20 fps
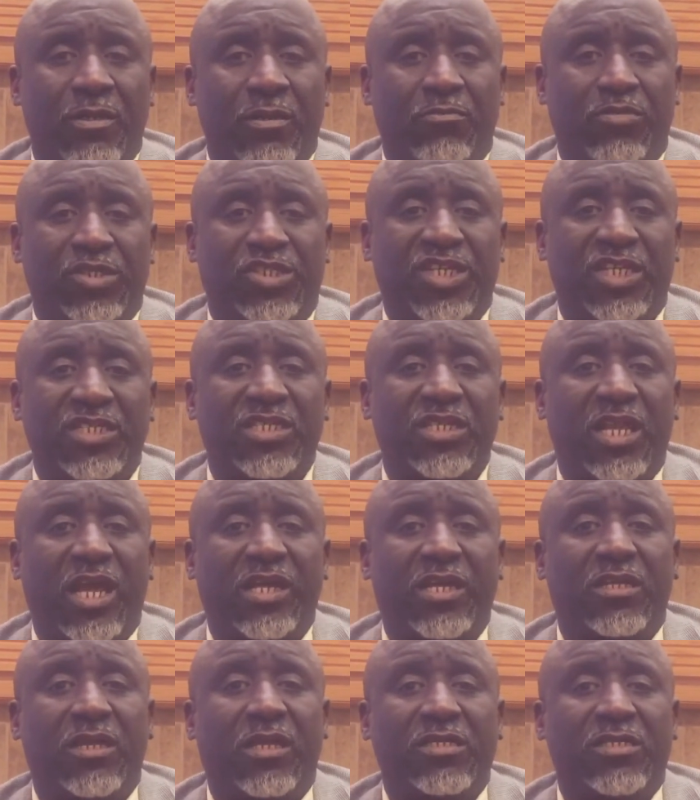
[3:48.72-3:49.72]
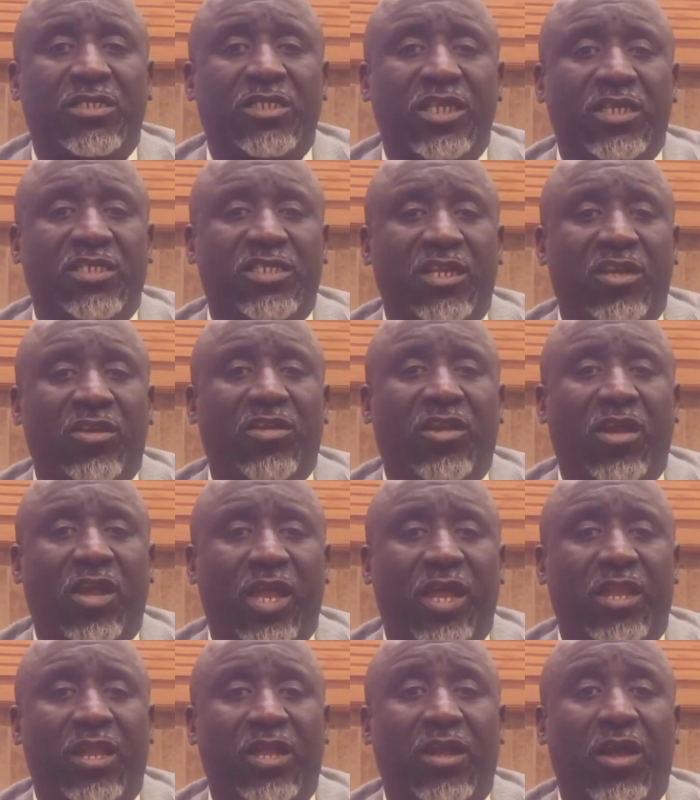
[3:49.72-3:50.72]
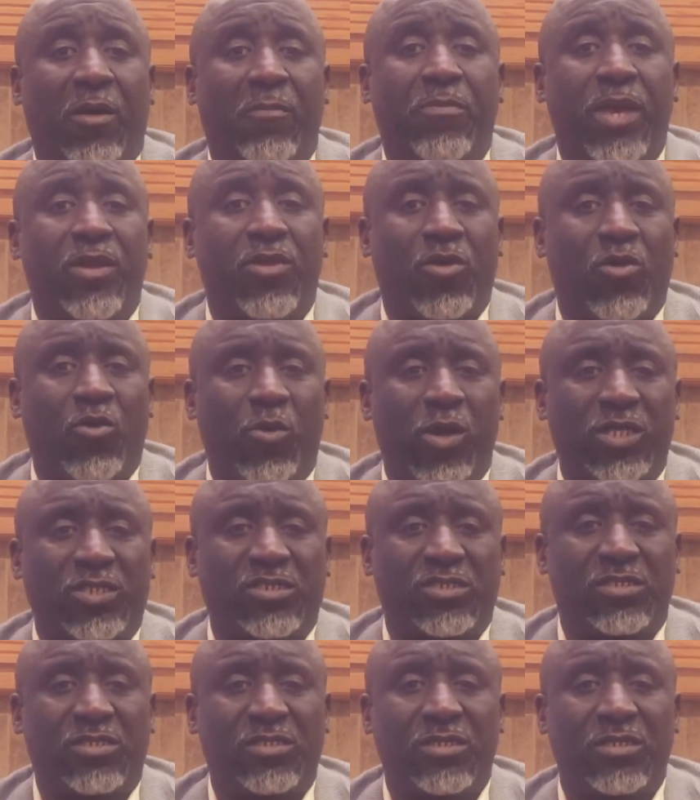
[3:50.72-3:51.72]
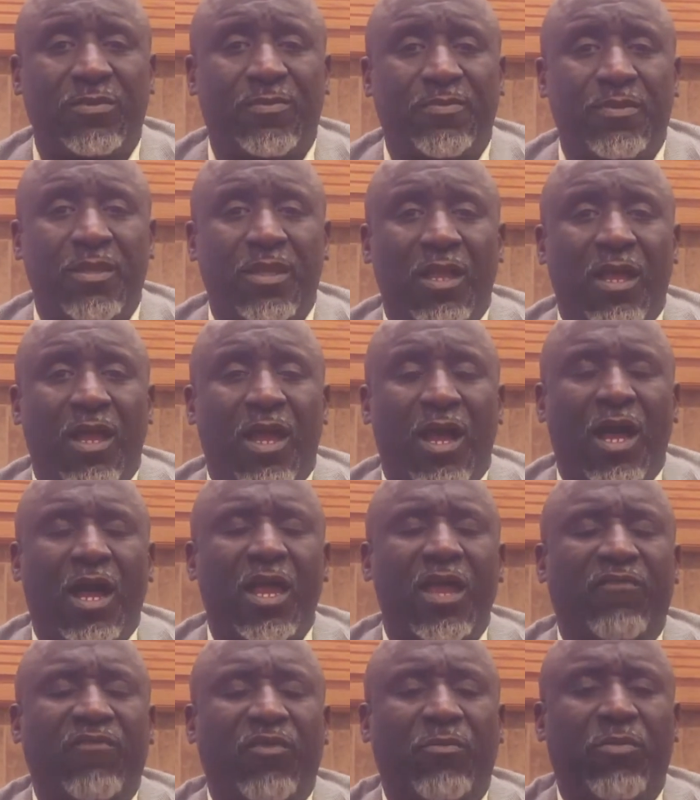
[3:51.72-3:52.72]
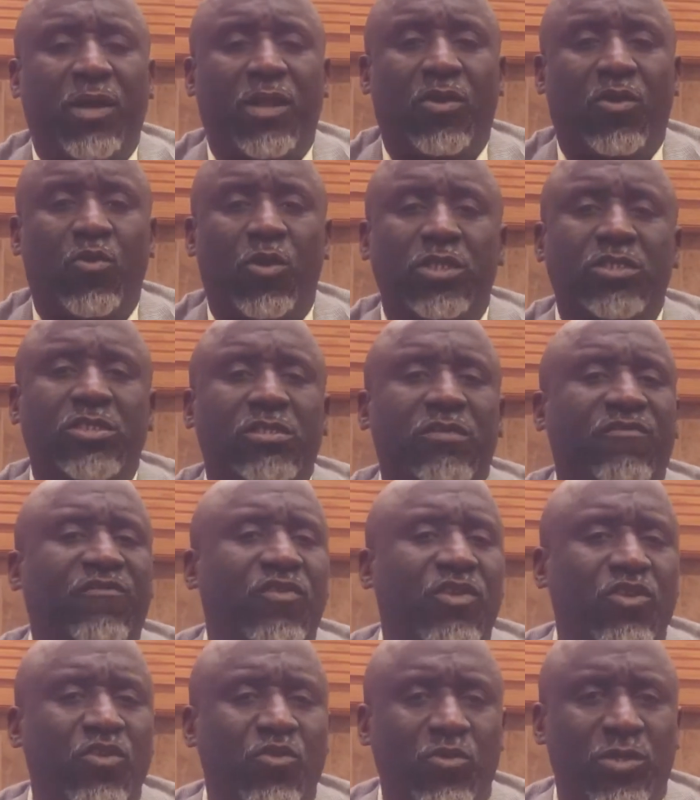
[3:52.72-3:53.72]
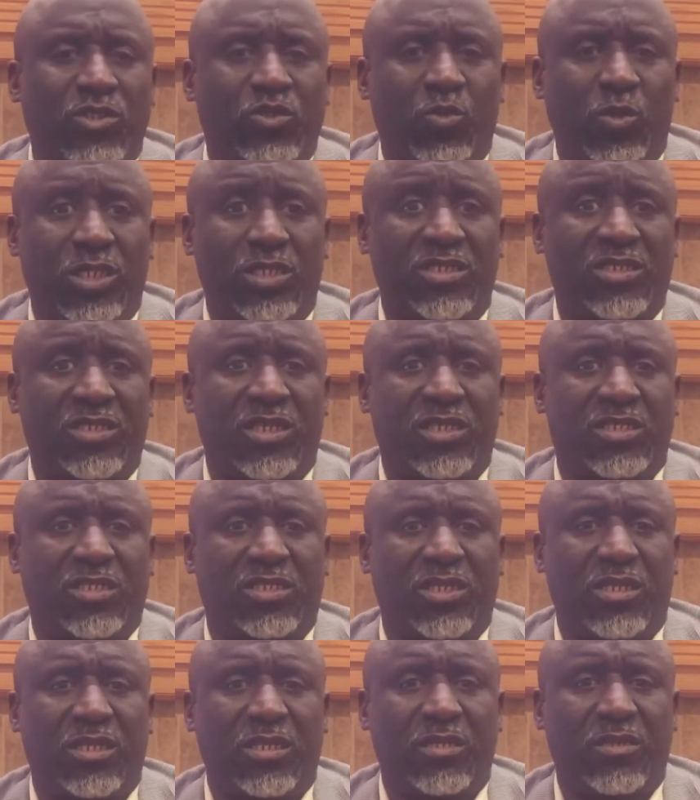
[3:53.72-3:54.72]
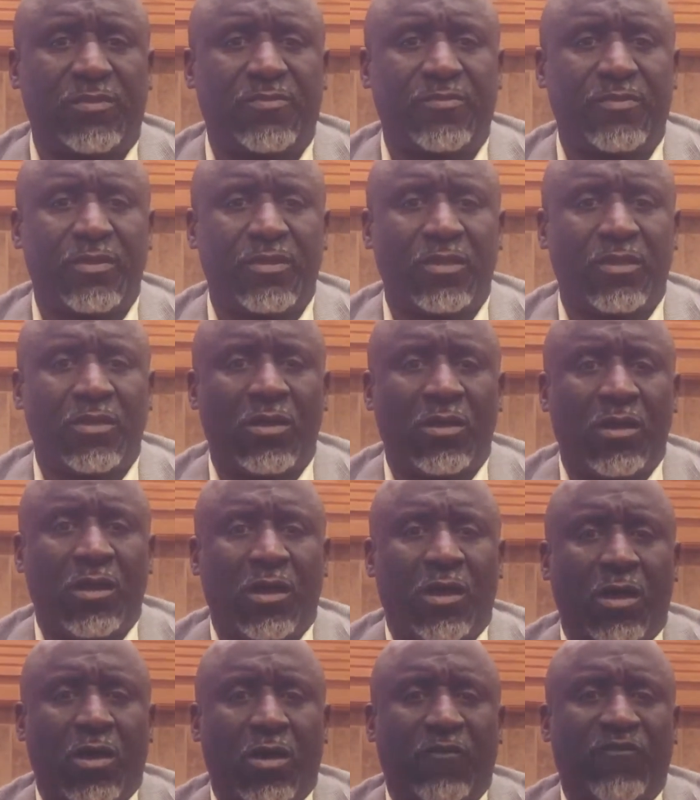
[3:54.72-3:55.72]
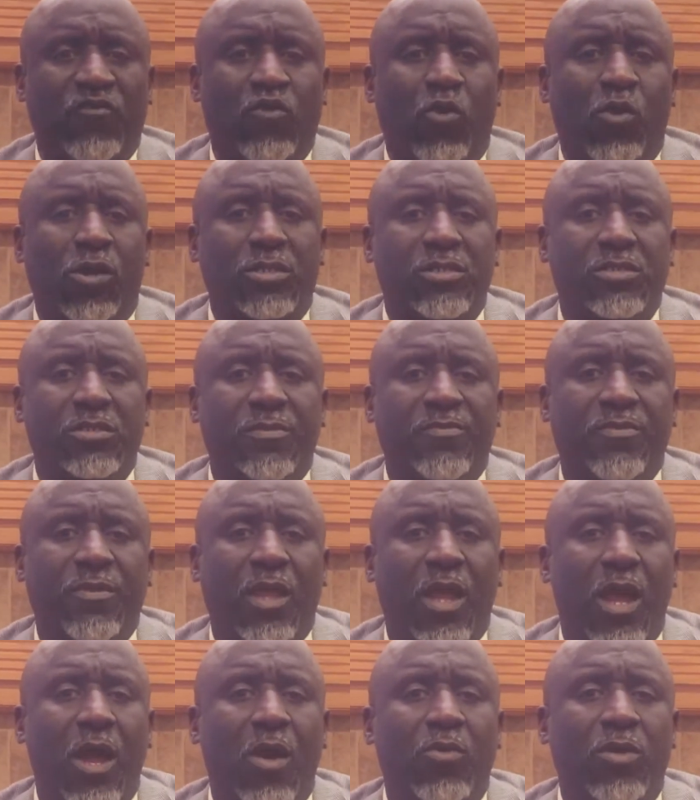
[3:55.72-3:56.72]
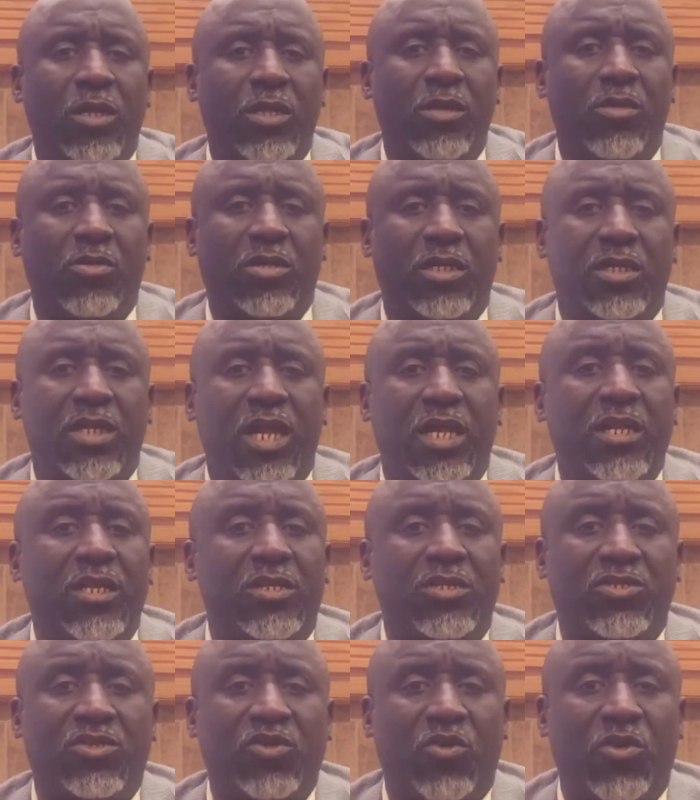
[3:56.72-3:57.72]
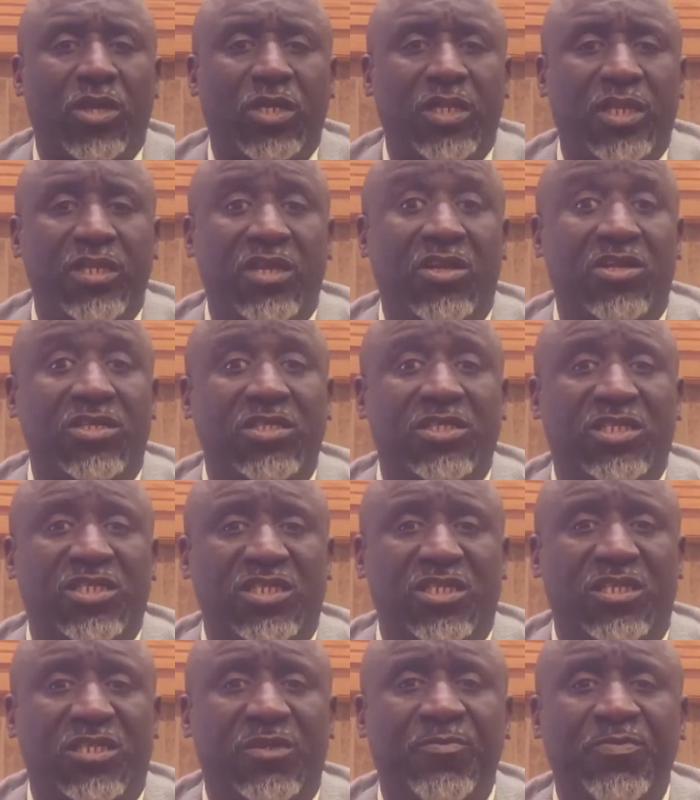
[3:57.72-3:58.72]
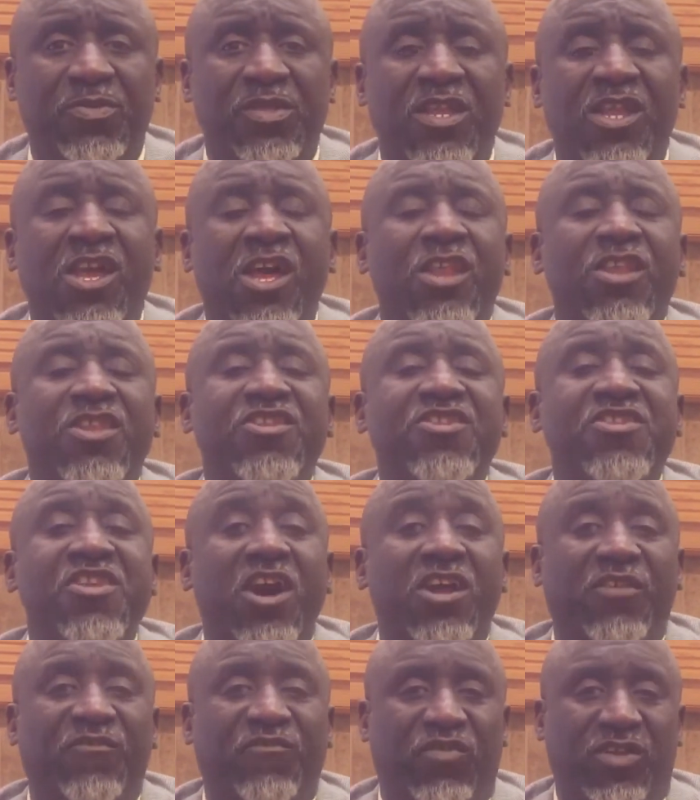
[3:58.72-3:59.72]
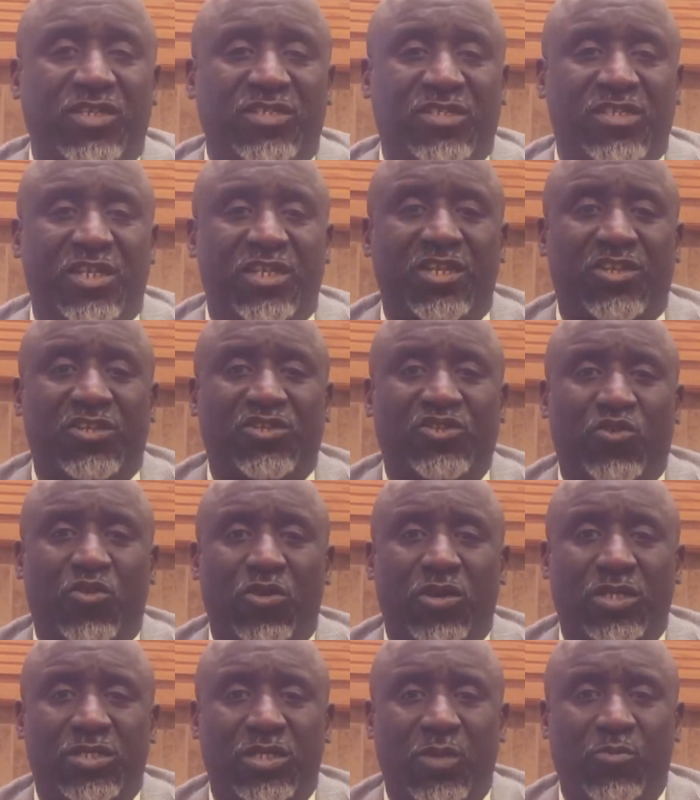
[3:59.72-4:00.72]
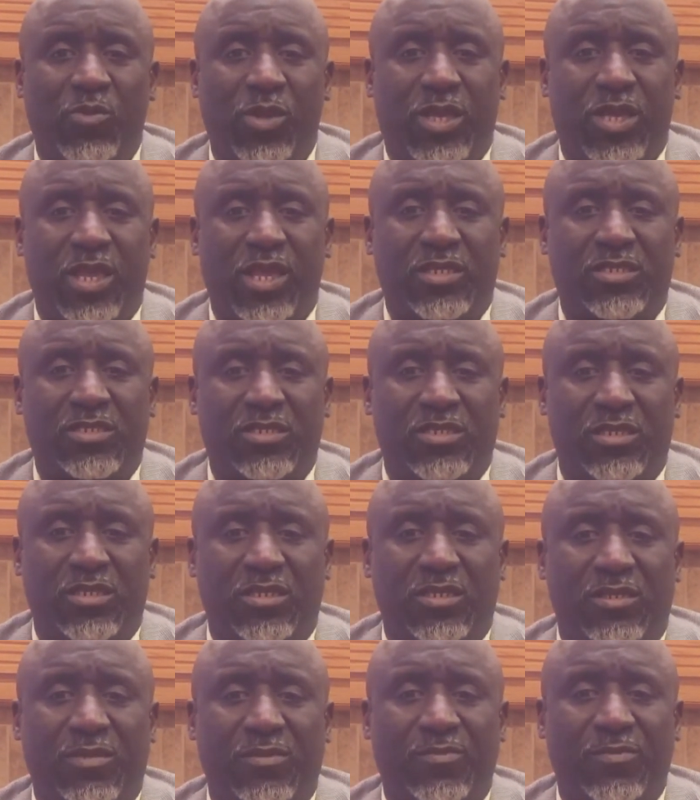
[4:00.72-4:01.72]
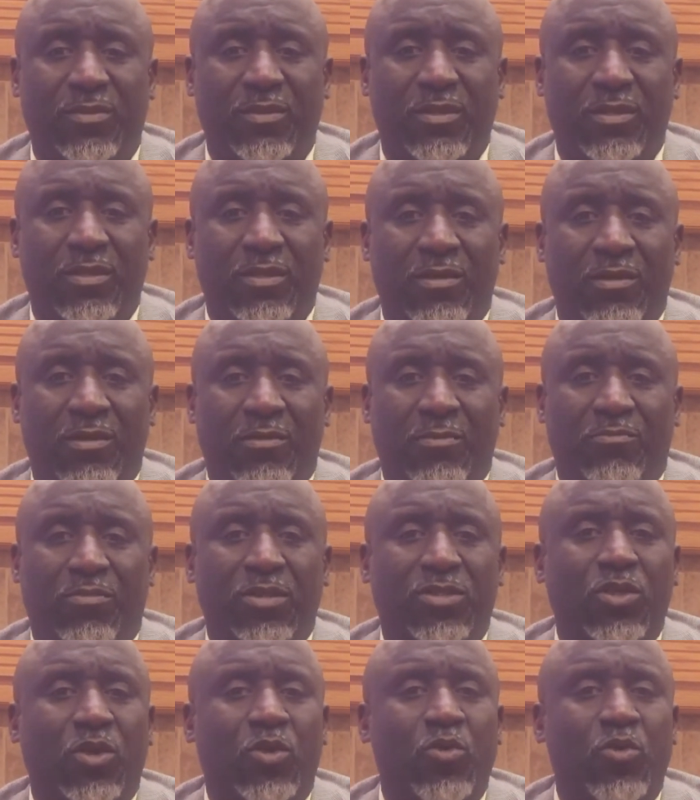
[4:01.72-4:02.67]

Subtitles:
But just like Zig Ziglar had a better question, I have a better question for you in 2016. Of course, Howard Hill could not hit a target that he couldn't see. None of us could hit a target that we can't see. But the